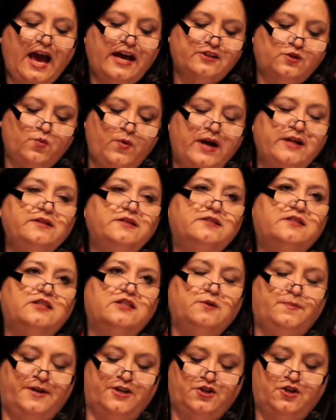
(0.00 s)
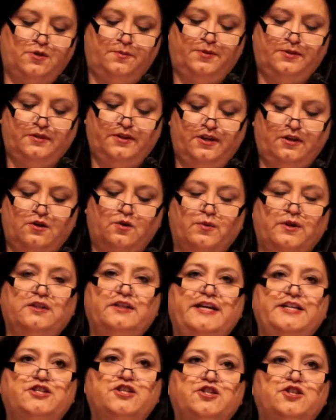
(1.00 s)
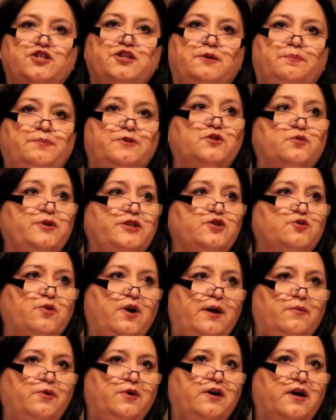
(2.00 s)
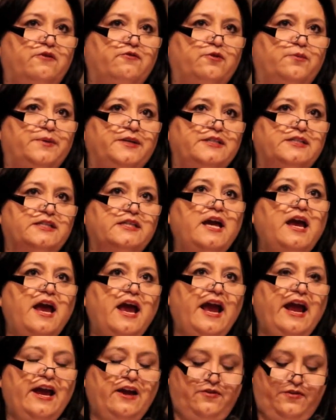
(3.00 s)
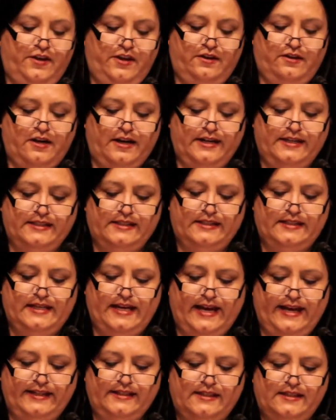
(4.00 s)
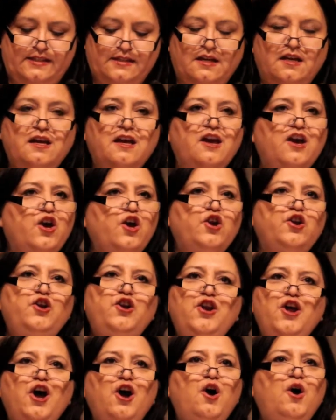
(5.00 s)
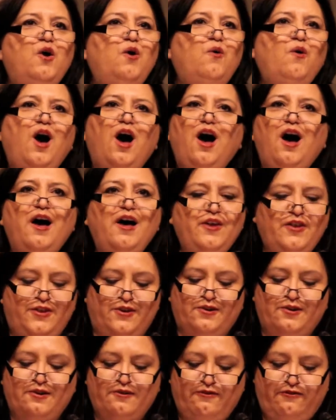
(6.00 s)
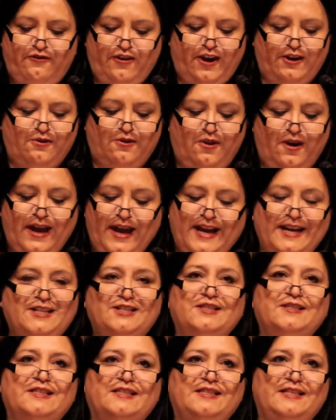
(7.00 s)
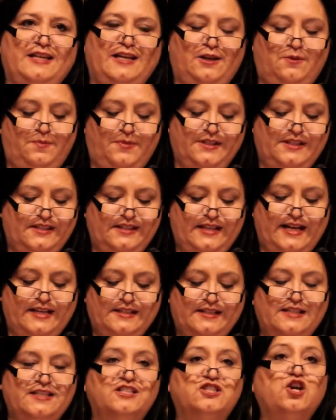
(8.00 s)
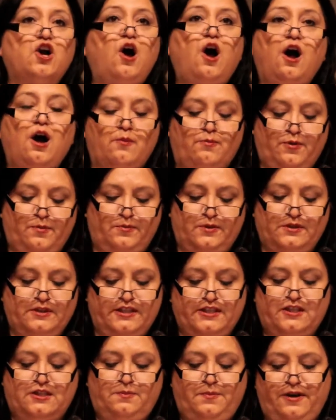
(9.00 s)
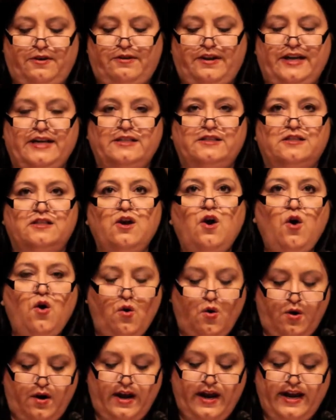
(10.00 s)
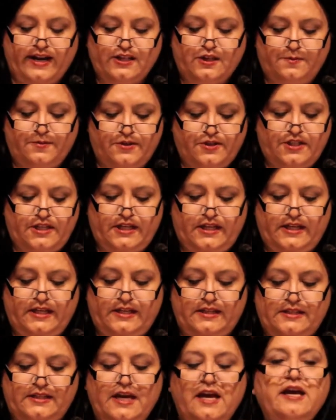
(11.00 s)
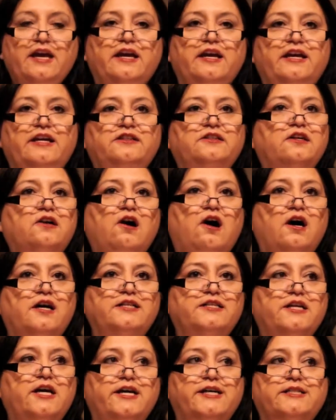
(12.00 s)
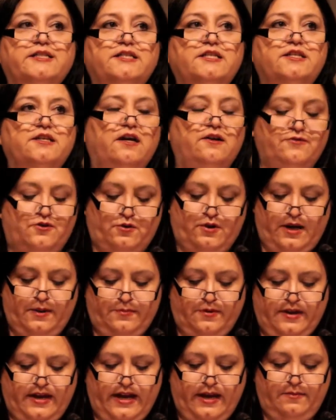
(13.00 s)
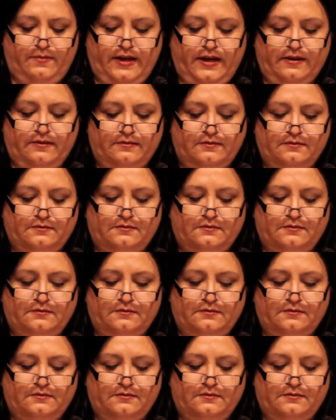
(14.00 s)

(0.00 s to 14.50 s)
as well as the special political relationship between tribal governments and the United States. No other federal agency possesses comparable experience or expertise in the context of tribal gaming.